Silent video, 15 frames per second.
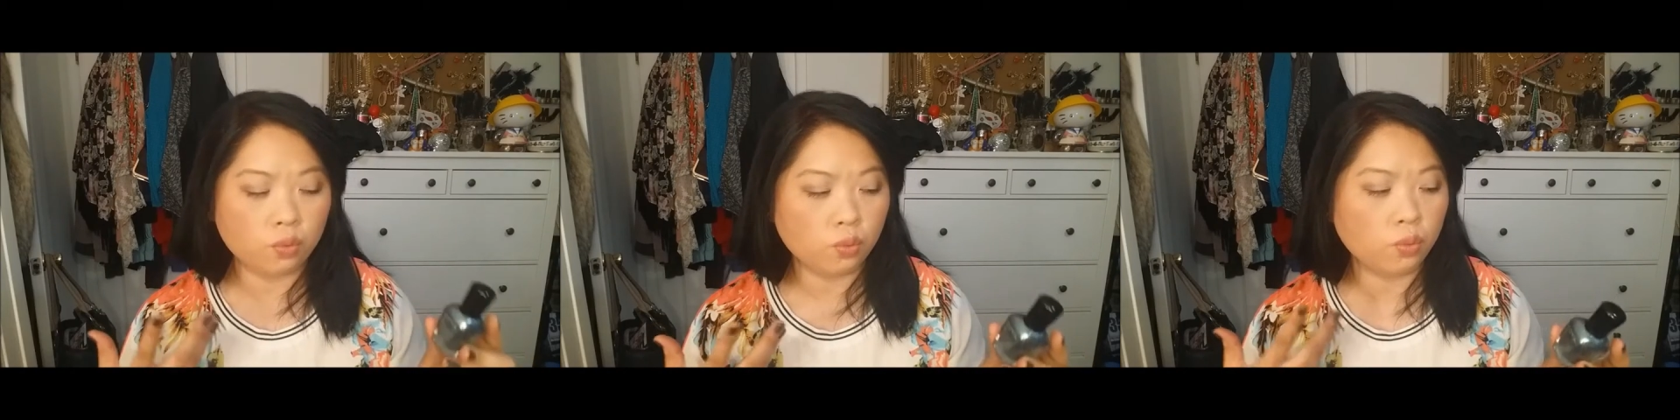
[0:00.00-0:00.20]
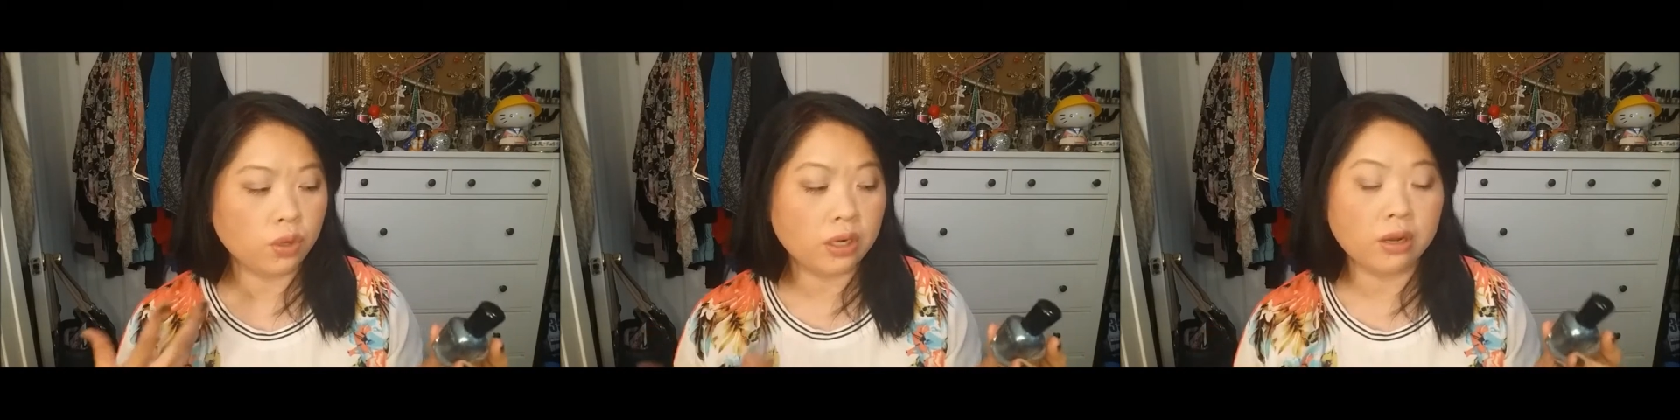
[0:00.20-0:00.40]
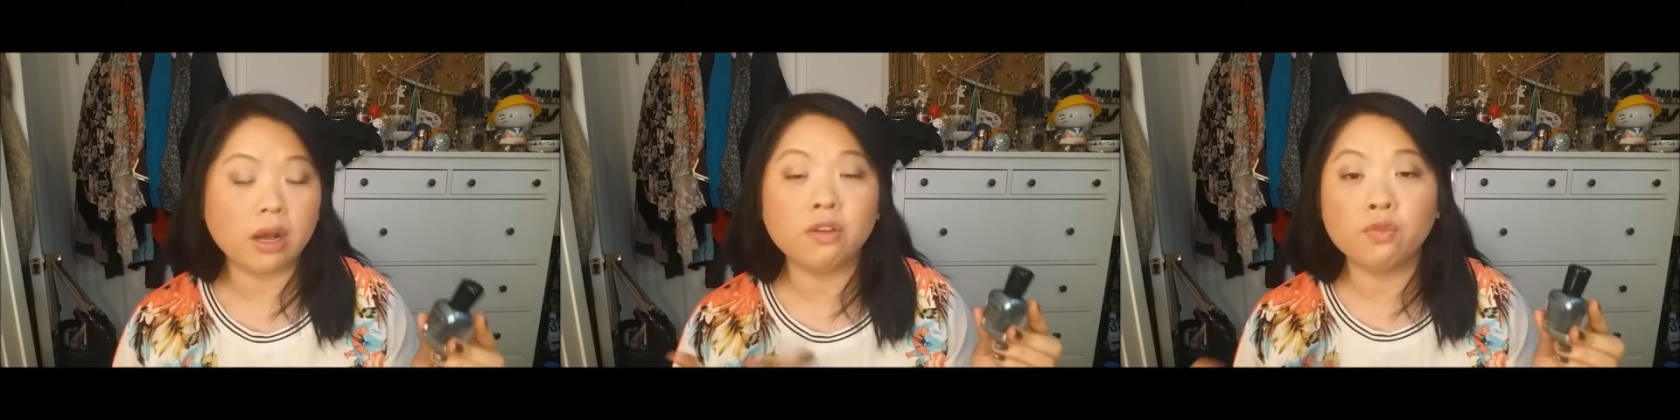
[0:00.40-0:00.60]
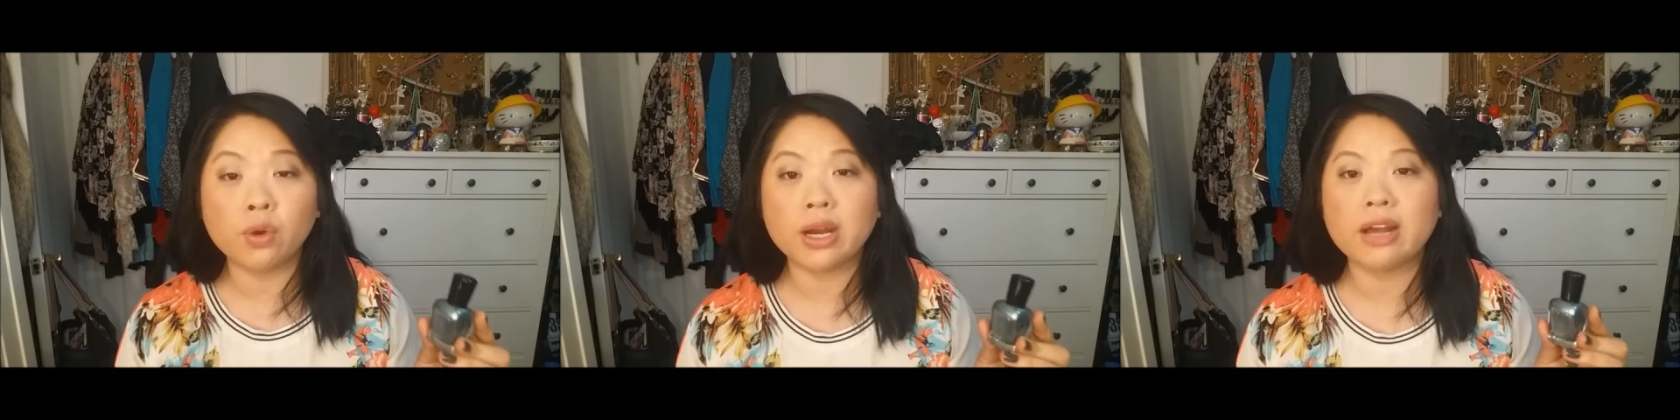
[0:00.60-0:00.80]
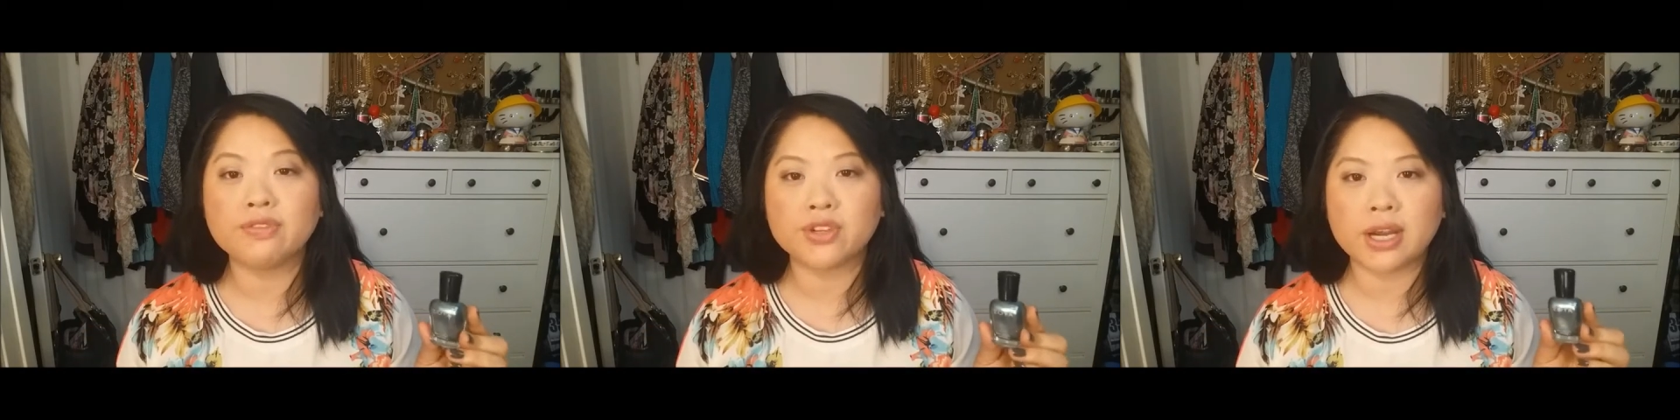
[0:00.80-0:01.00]
what of
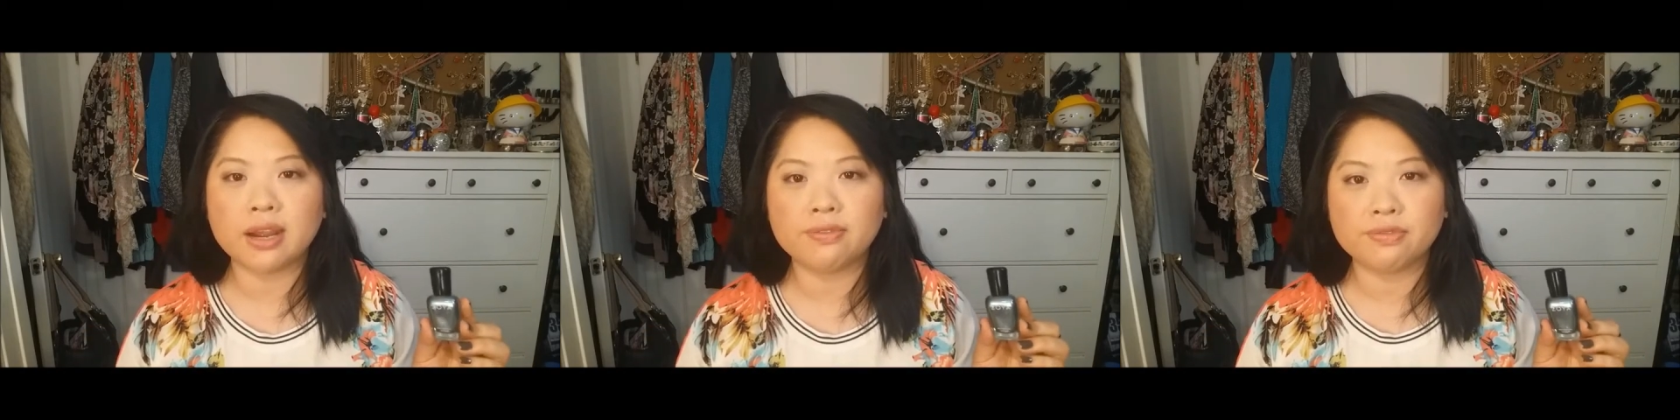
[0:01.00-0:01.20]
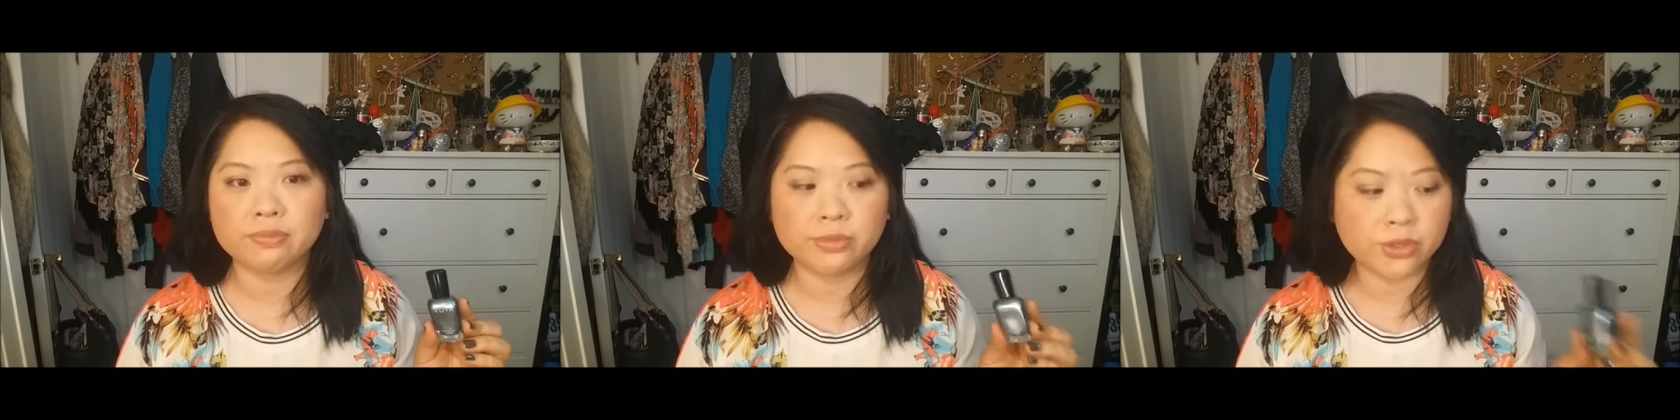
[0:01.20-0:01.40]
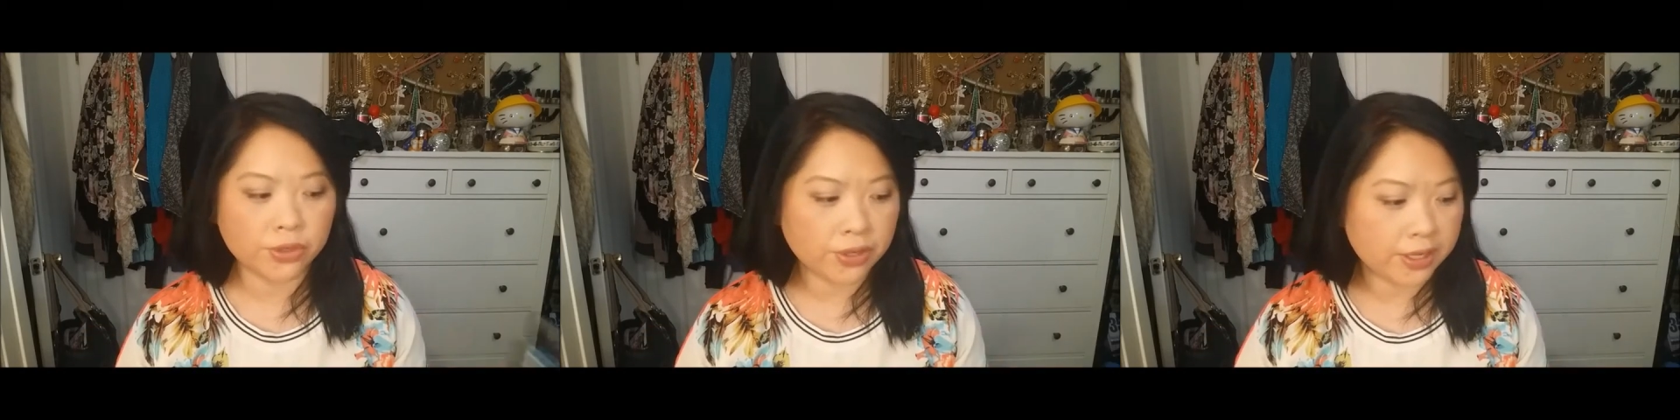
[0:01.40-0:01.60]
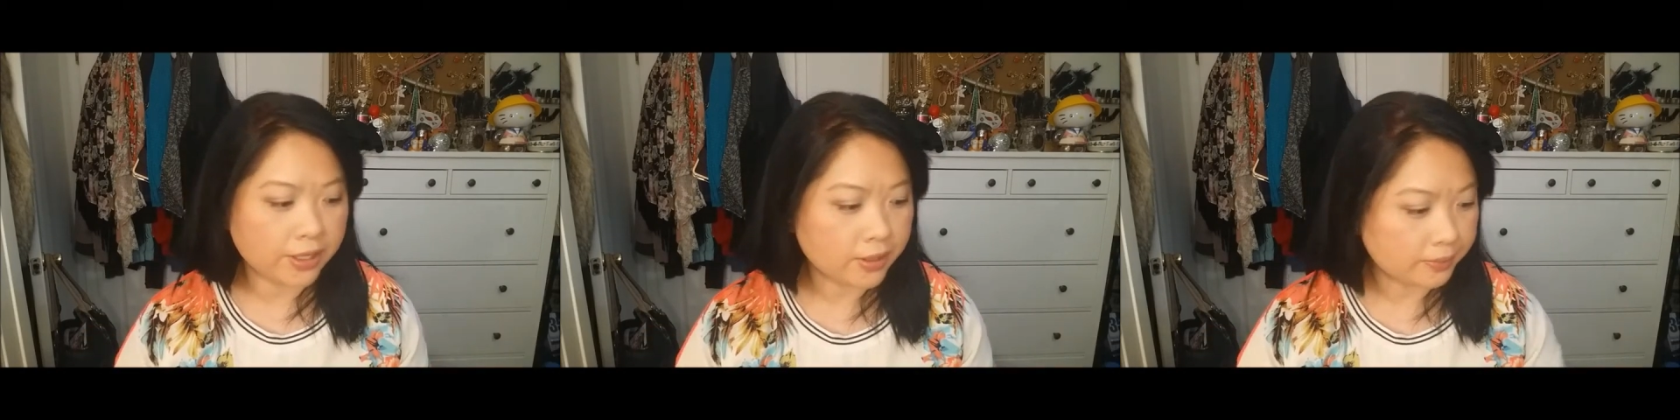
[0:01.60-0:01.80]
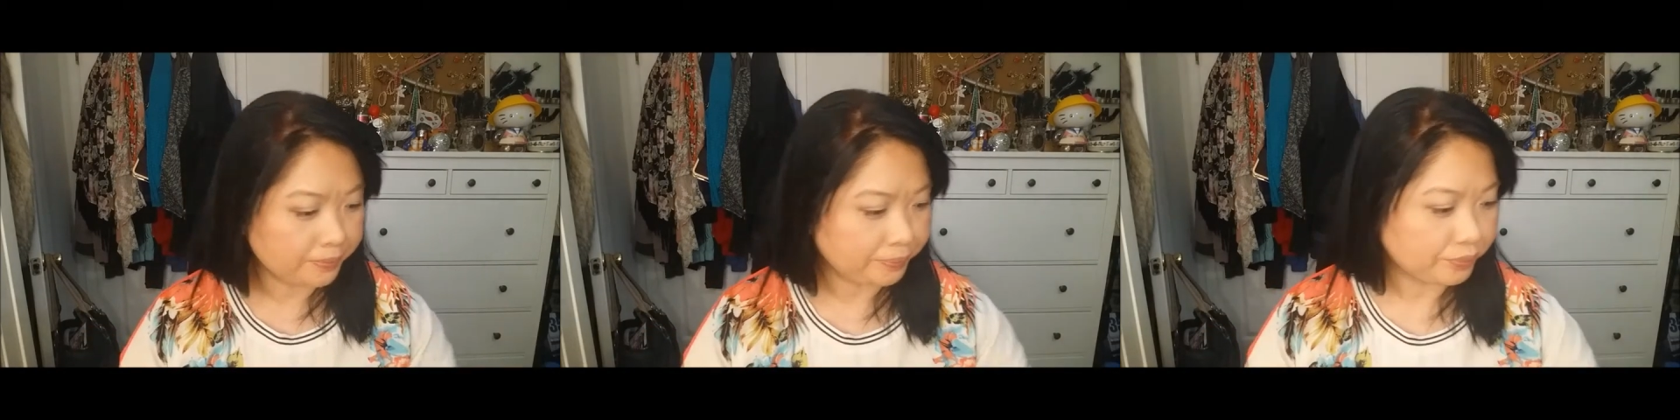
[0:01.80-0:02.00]
what I've tried from
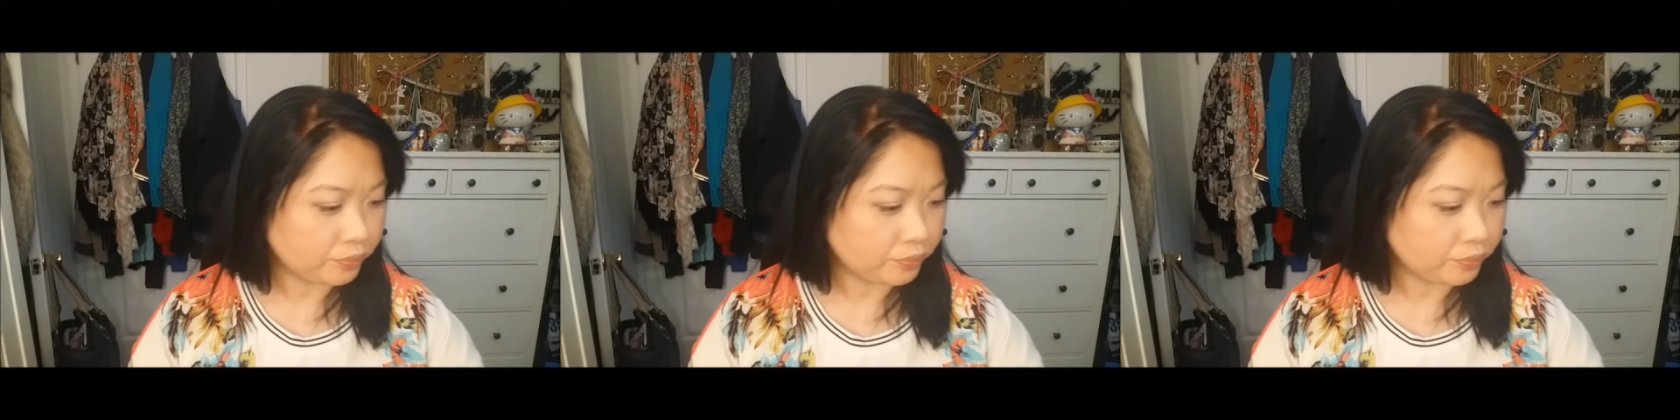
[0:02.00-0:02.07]
Zoya.